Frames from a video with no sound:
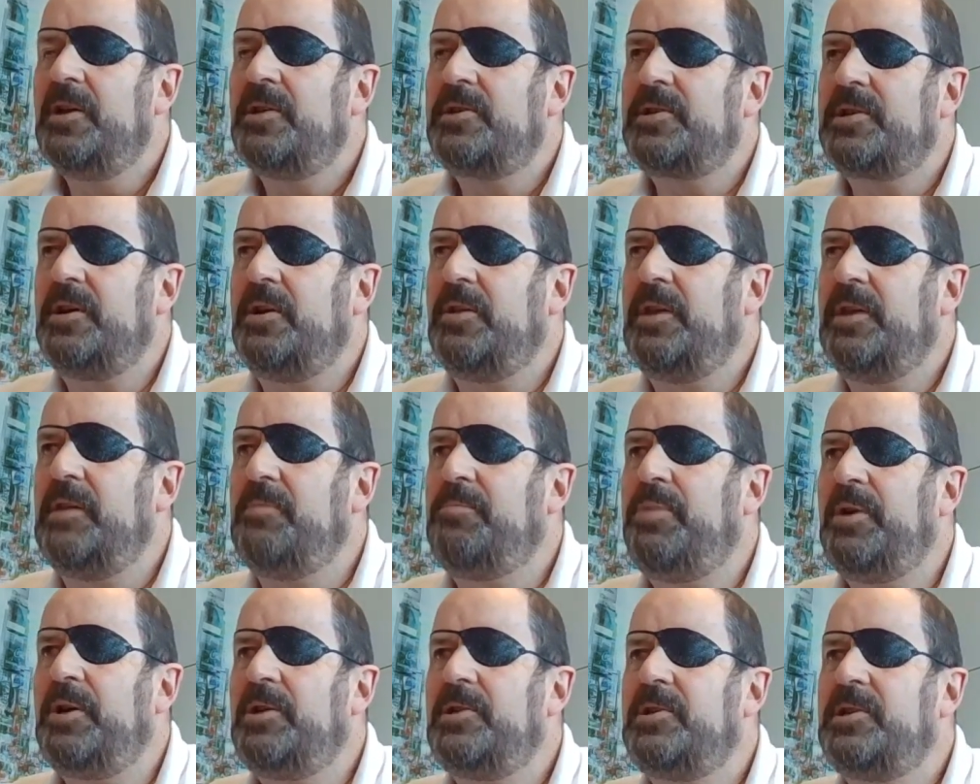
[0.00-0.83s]
So the
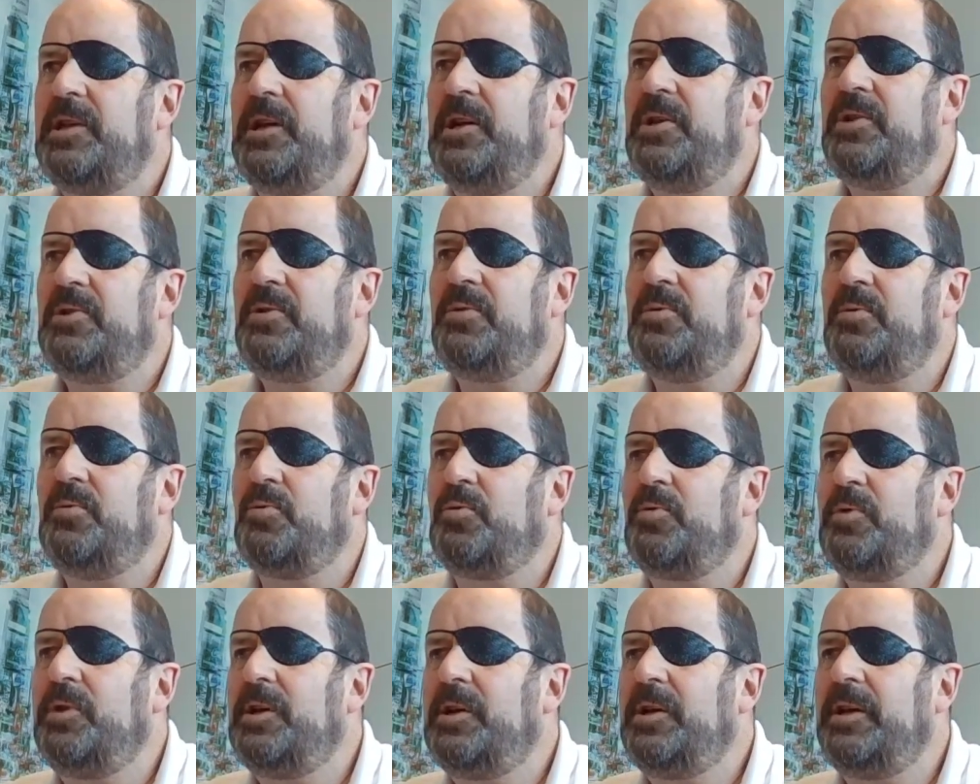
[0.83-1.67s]
ability to
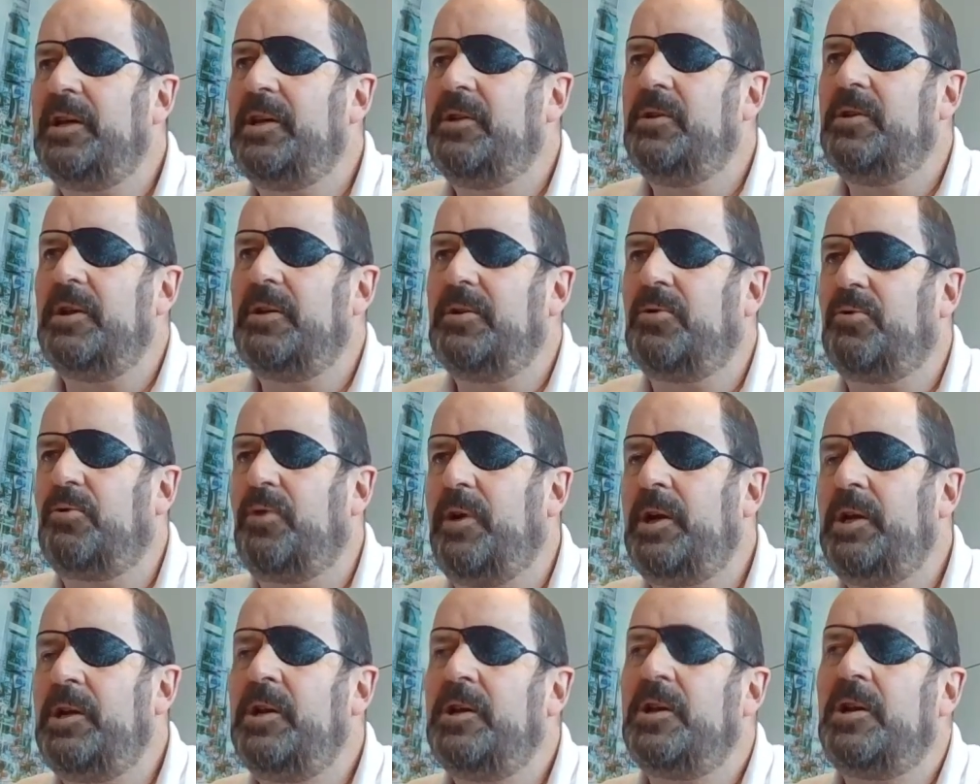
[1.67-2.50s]
really
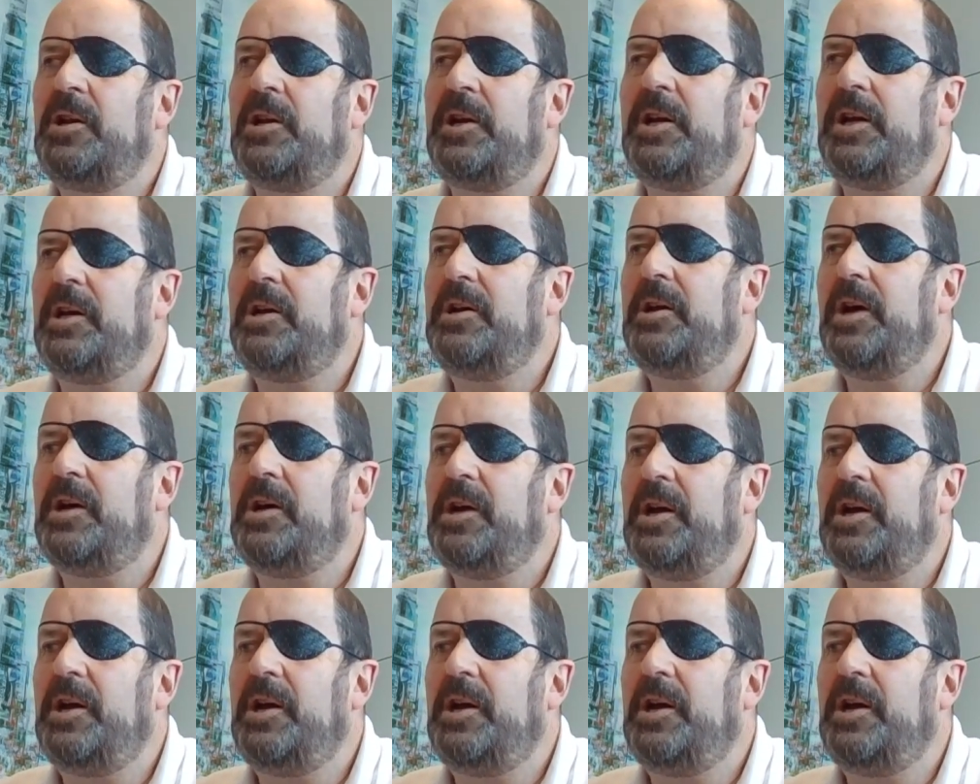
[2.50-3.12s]
granular